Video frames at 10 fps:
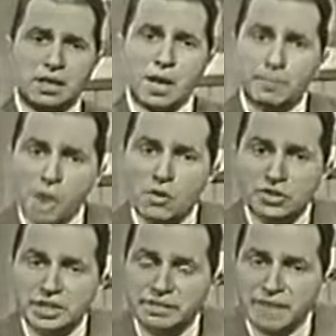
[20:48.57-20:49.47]

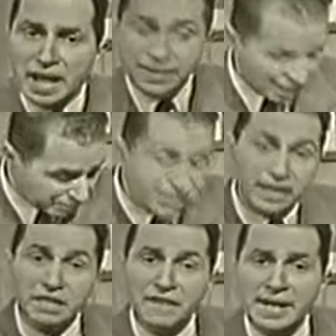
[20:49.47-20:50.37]
approach to the fine art,
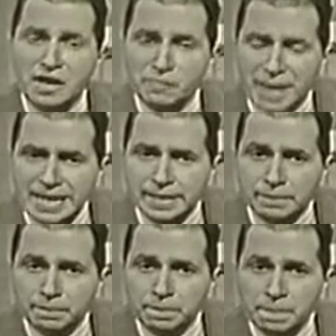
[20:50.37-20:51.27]
particularly the fine art of painting,
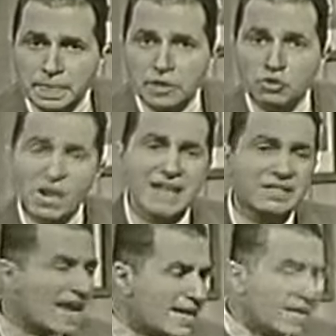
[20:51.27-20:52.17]

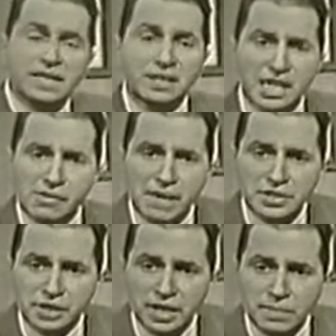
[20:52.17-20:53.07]
translating it into literary
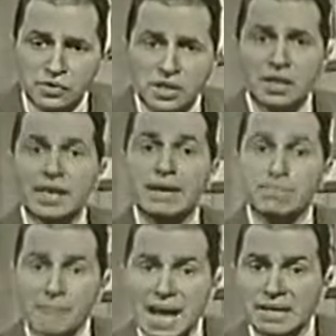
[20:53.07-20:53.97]
terms, that
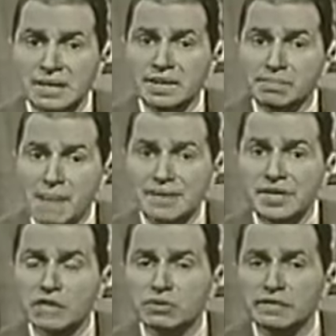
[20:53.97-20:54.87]
modern, the
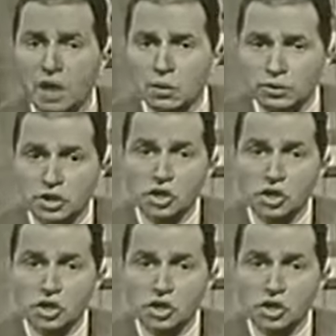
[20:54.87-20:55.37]
modernist revolt